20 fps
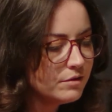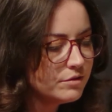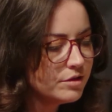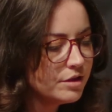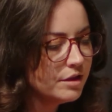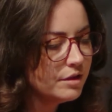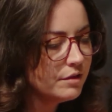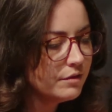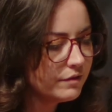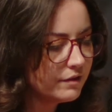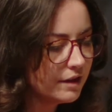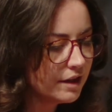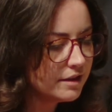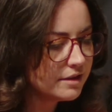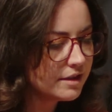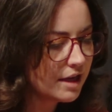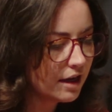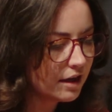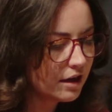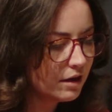do you think
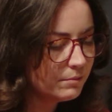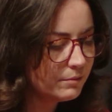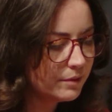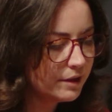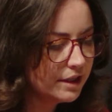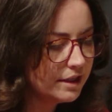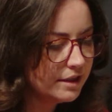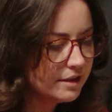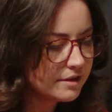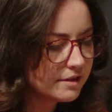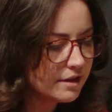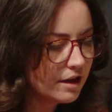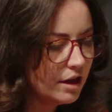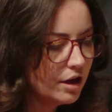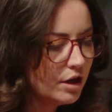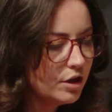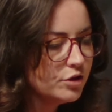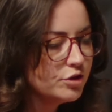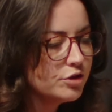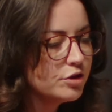tech companies
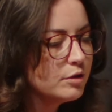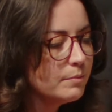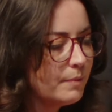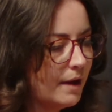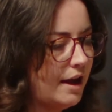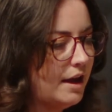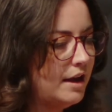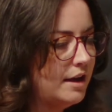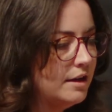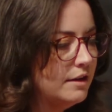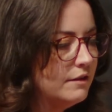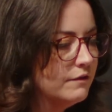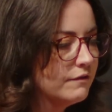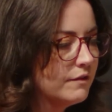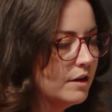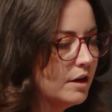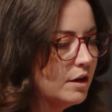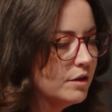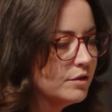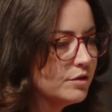should behave
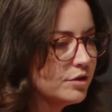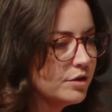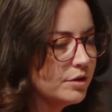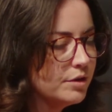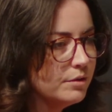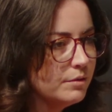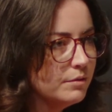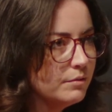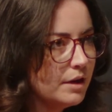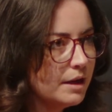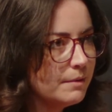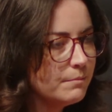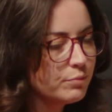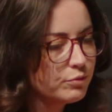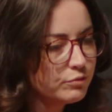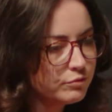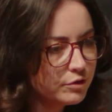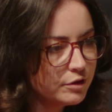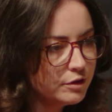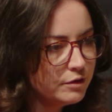to
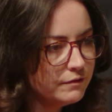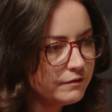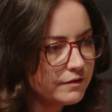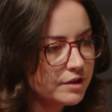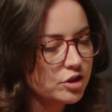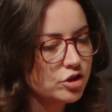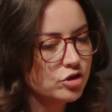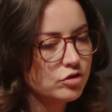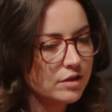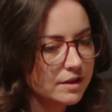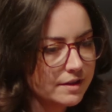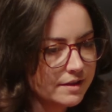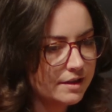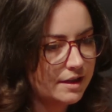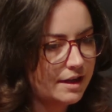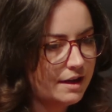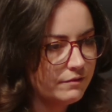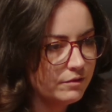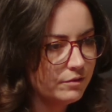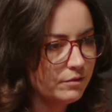improve the trust
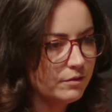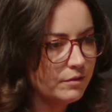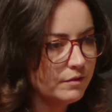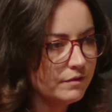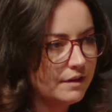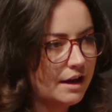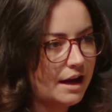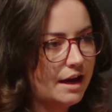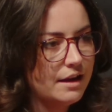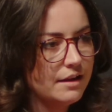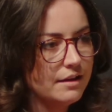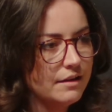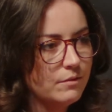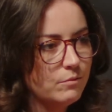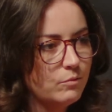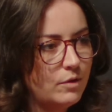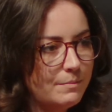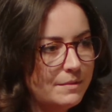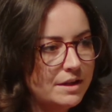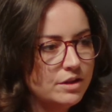level that
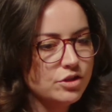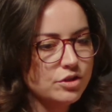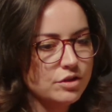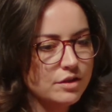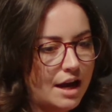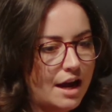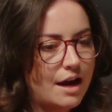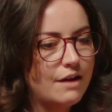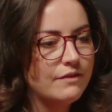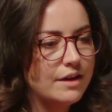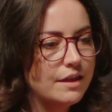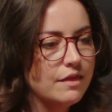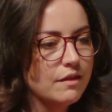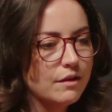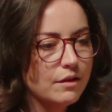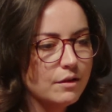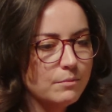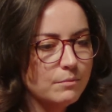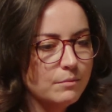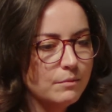women should have in
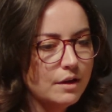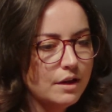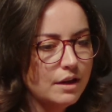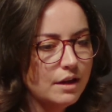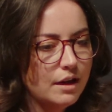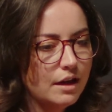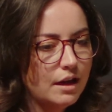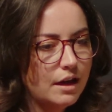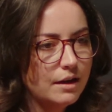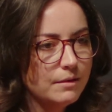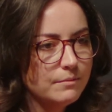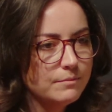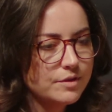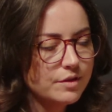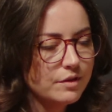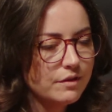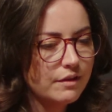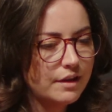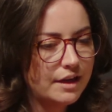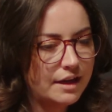them, so
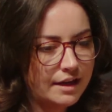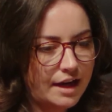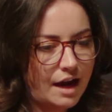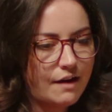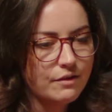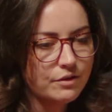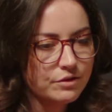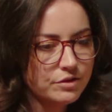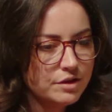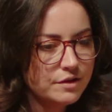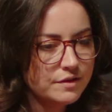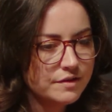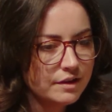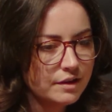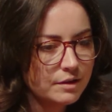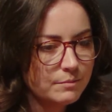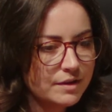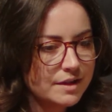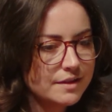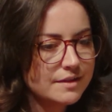that they can carry on using
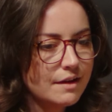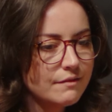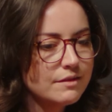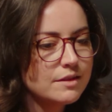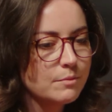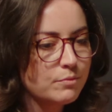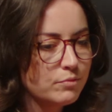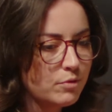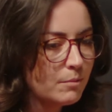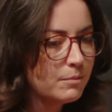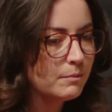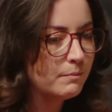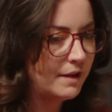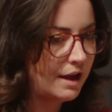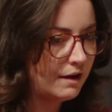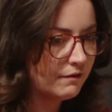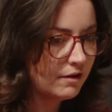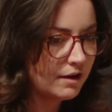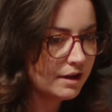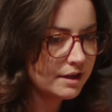them? Because there is a problem
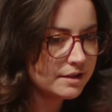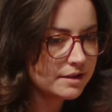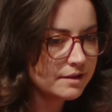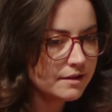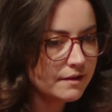there, right?